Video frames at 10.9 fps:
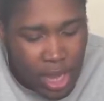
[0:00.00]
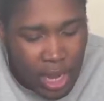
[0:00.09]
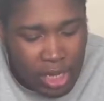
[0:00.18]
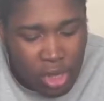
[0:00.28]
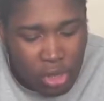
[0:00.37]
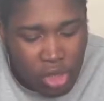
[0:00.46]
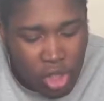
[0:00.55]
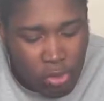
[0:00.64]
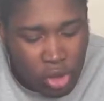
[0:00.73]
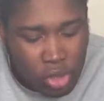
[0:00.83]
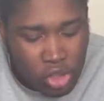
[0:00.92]
and they got
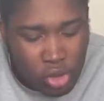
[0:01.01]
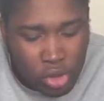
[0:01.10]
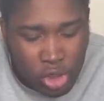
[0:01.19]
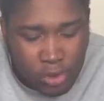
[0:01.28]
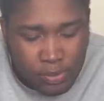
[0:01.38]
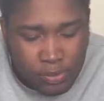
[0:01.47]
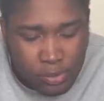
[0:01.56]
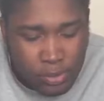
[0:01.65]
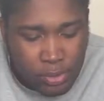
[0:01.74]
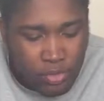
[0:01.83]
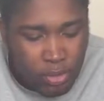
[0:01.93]
Nerd Block Junior
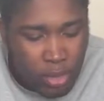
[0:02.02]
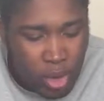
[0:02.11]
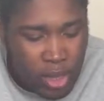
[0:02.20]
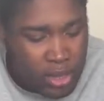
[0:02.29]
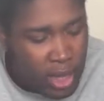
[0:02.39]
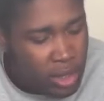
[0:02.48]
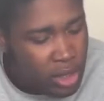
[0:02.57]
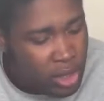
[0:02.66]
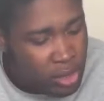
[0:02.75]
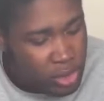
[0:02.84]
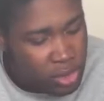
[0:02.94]
for boys and
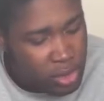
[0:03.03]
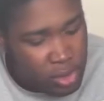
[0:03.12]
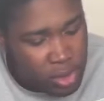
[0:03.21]
girls.